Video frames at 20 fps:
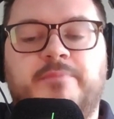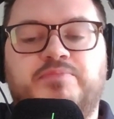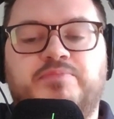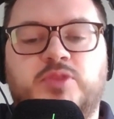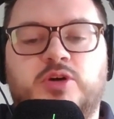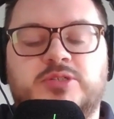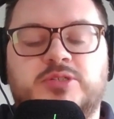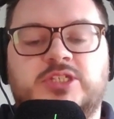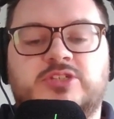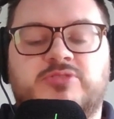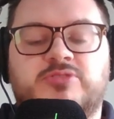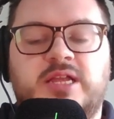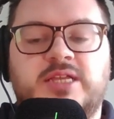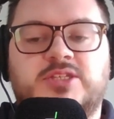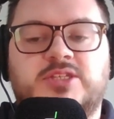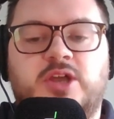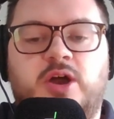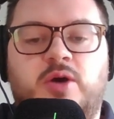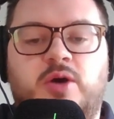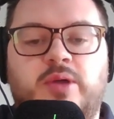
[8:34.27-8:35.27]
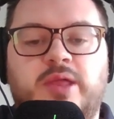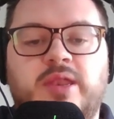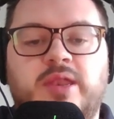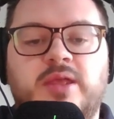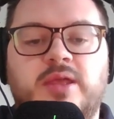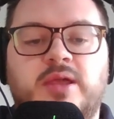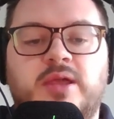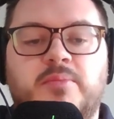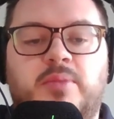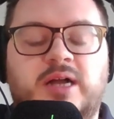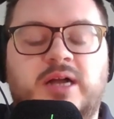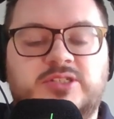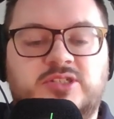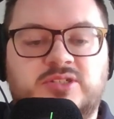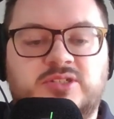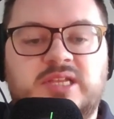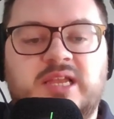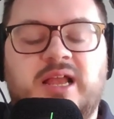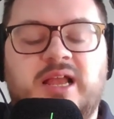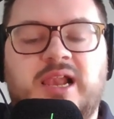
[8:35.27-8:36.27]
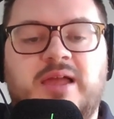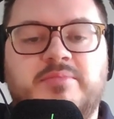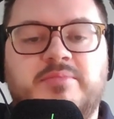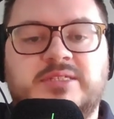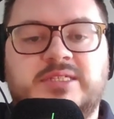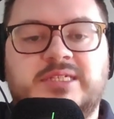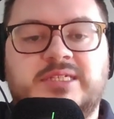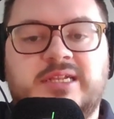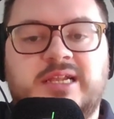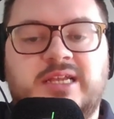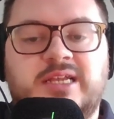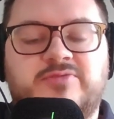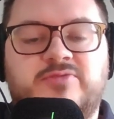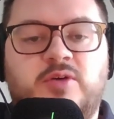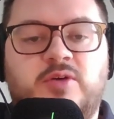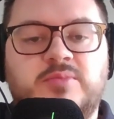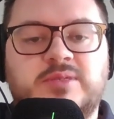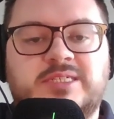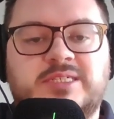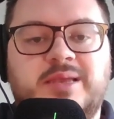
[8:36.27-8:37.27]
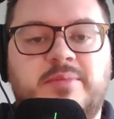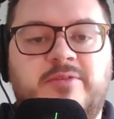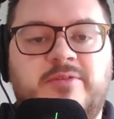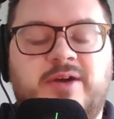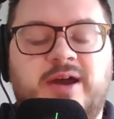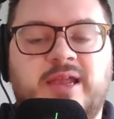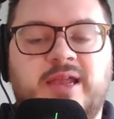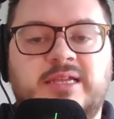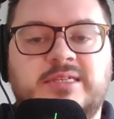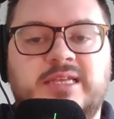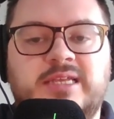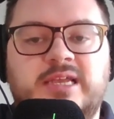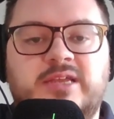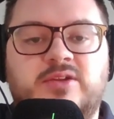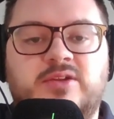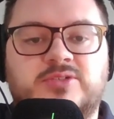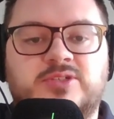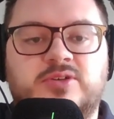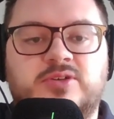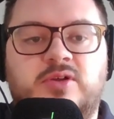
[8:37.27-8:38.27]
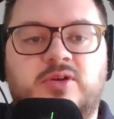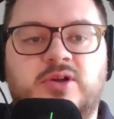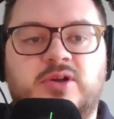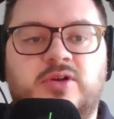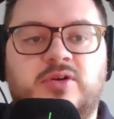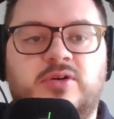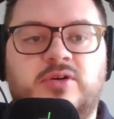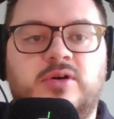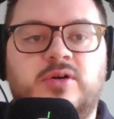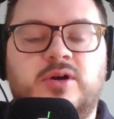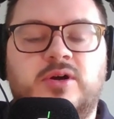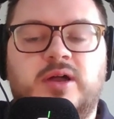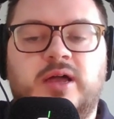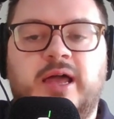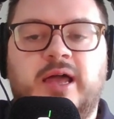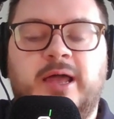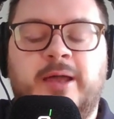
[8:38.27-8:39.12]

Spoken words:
No discredit to Owen, but I just think Clemens is class. Former semi-finalist here not so long ago.